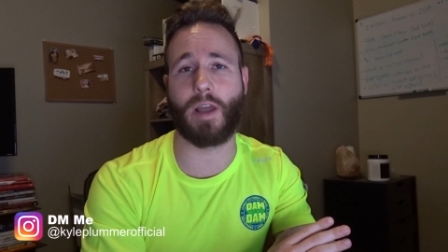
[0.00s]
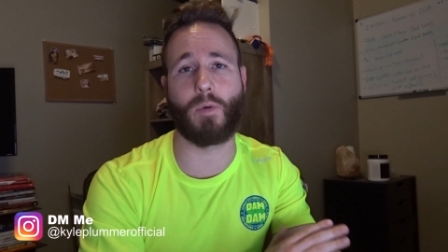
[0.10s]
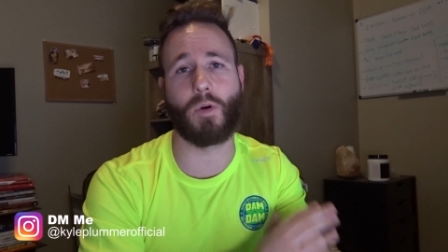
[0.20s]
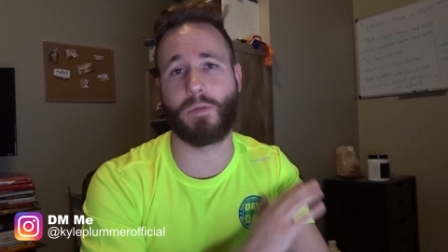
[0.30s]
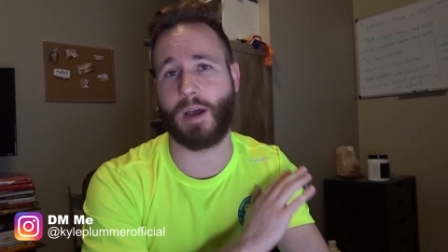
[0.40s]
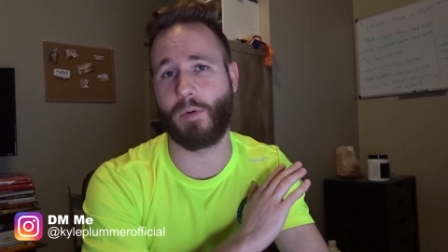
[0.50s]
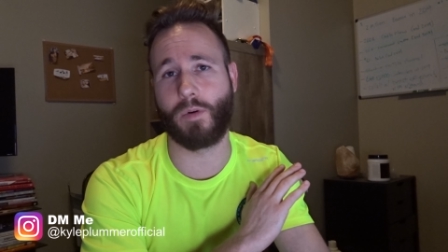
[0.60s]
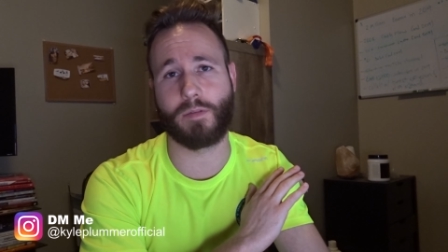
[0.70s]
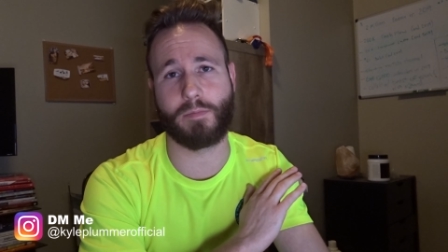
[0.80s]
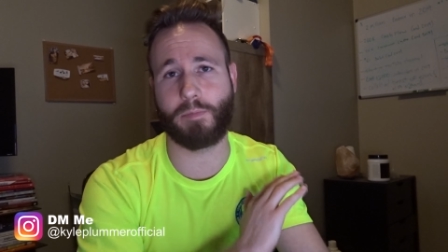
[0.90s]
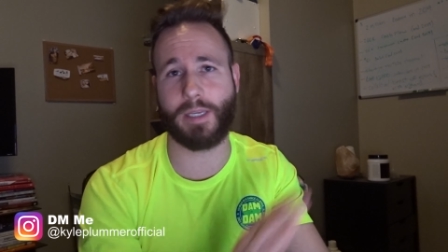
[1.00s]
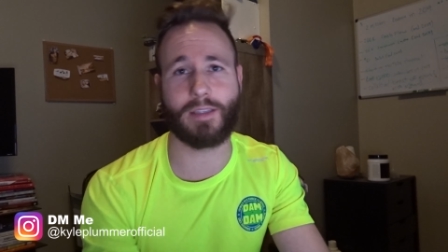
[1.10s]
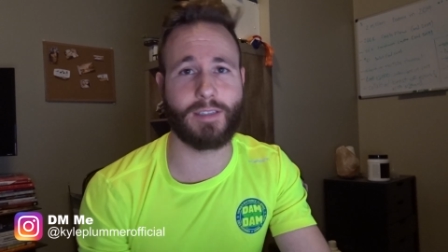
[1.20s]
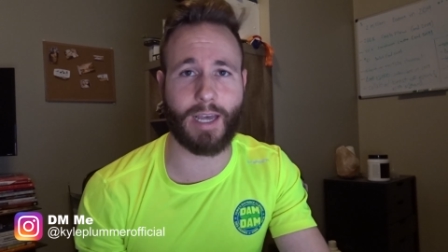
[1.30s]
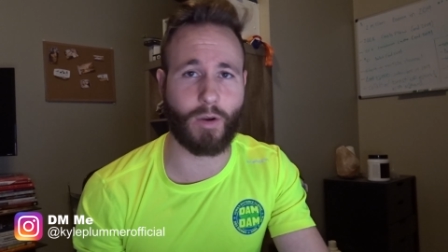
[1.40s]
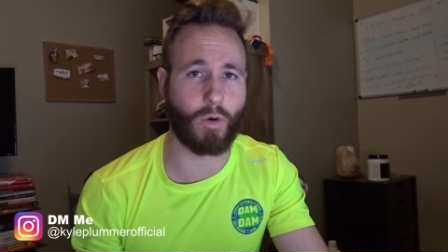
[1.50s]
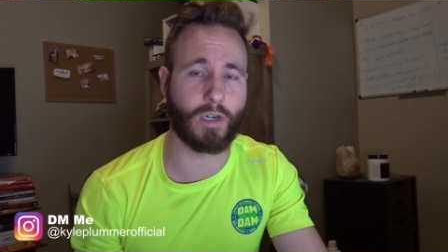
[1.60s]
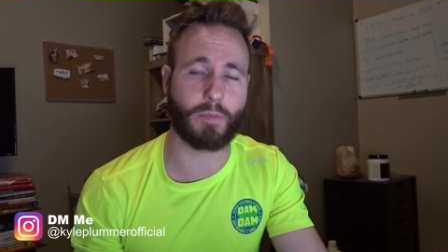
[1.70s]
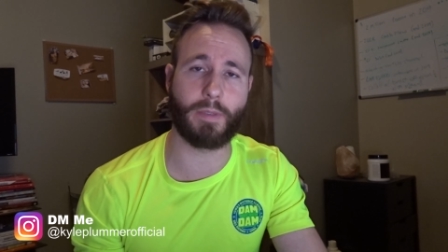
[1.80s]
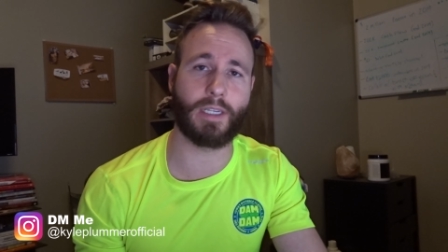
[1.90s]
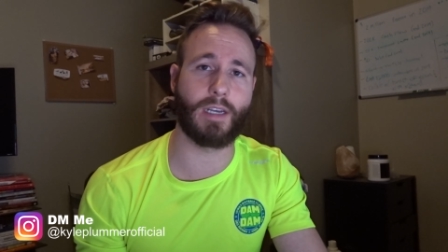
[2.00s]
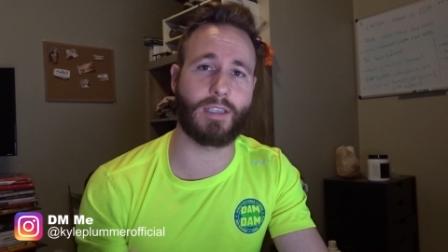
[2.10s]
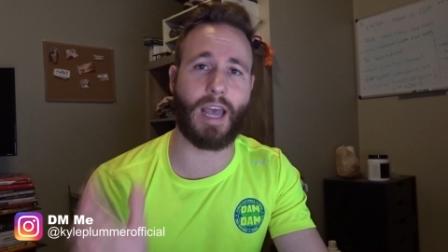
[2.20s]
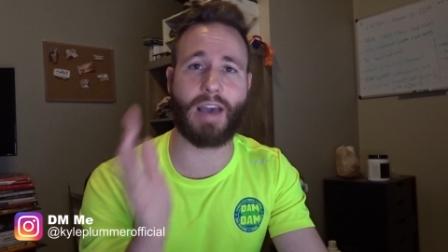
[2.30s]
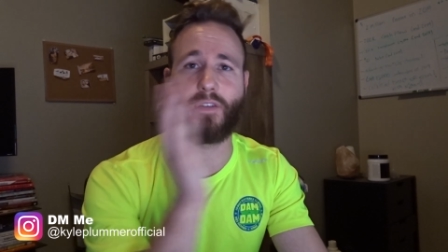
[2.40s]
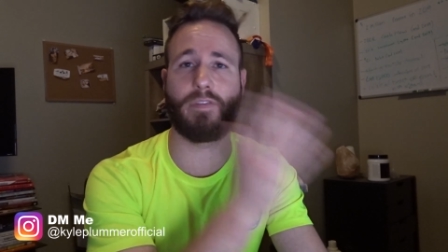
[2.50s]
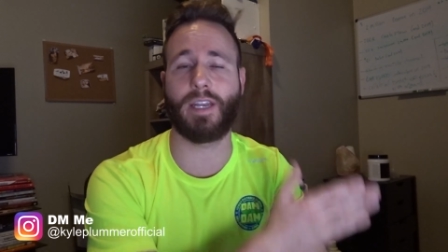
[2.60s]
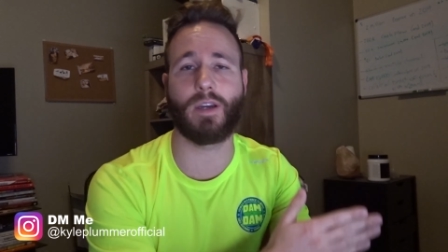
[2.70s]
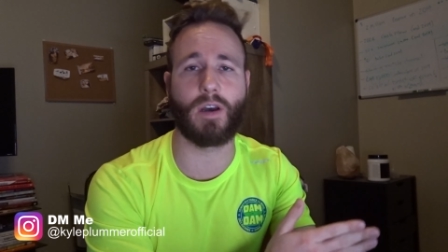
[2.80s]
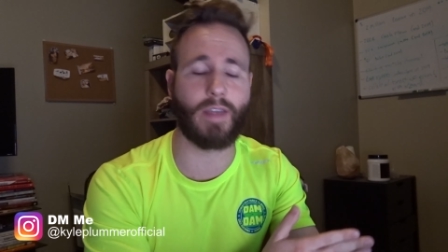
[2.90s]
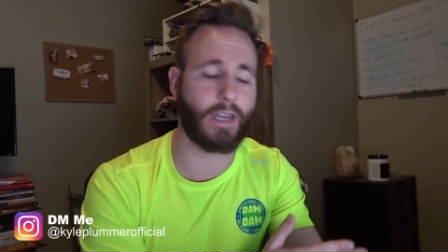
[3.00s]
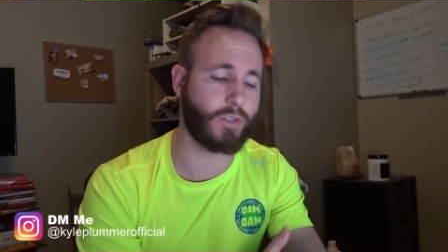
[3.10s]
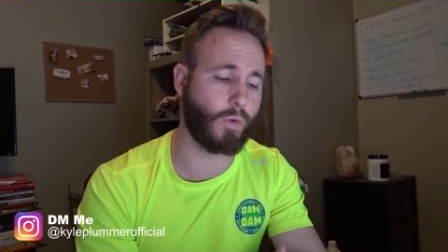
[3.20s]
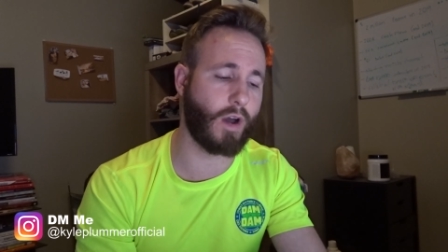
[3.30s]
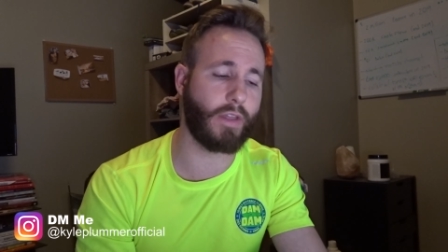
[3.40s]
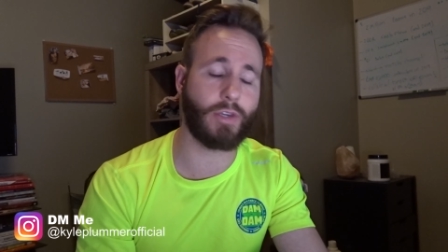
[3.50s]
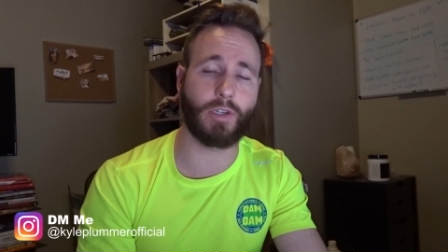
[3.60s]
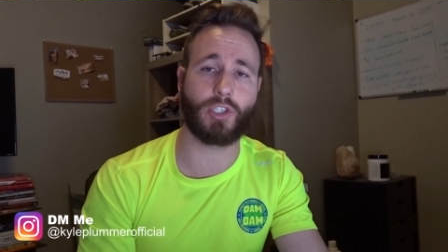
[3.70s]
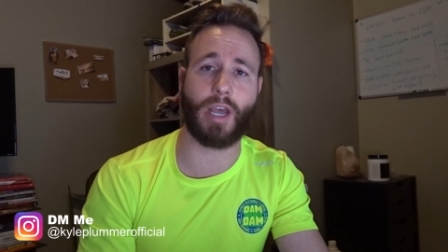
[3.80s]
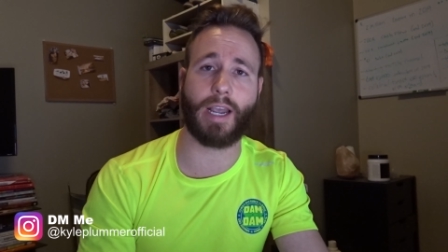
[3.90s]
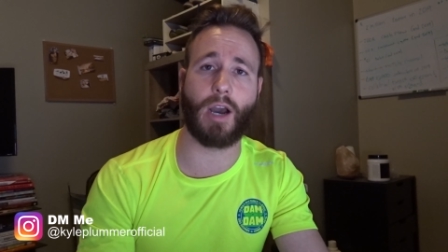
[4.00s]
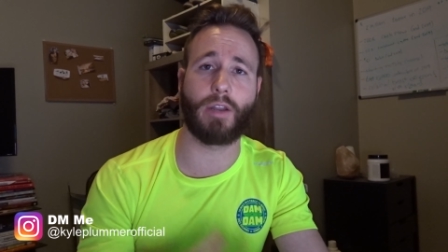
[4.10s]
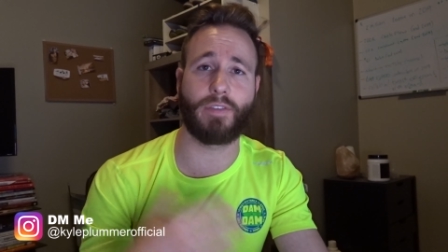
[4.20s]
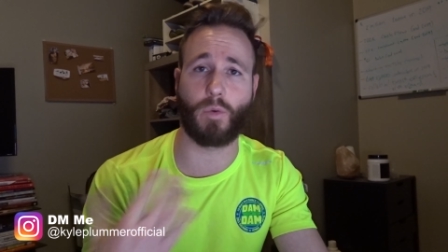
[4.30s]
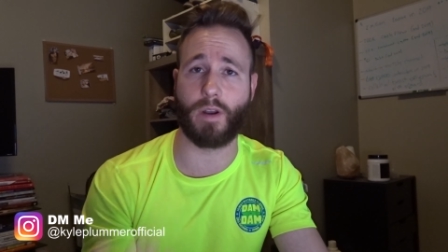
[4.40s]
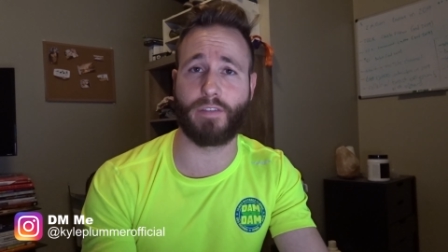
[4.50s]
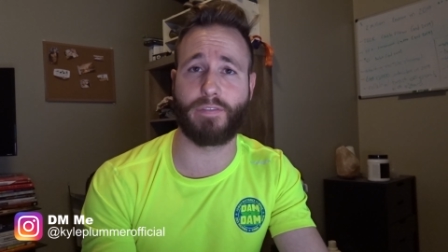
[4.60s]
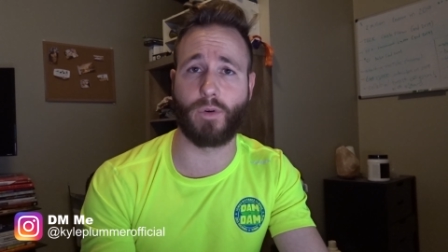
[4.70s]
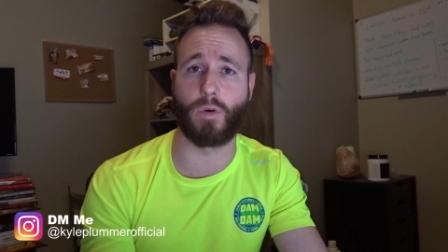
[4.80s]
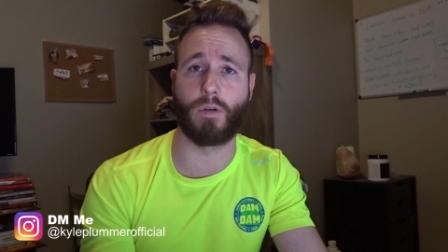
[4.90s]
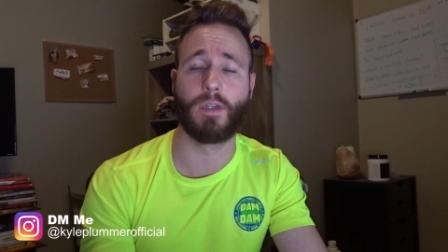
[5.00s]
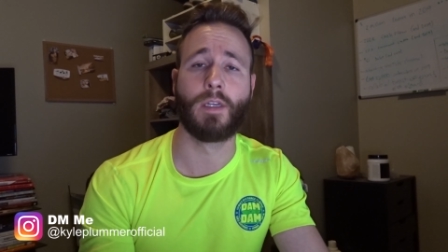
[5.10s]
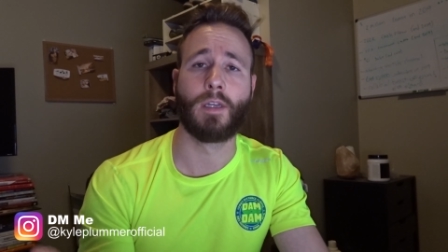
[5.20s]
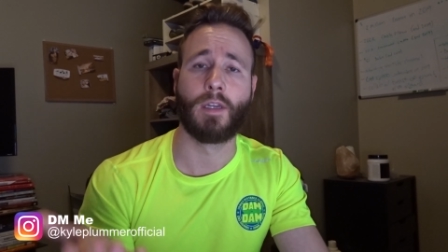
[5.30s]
I won't beat the dead horse because I have a video on that as well that you can check out if you want a full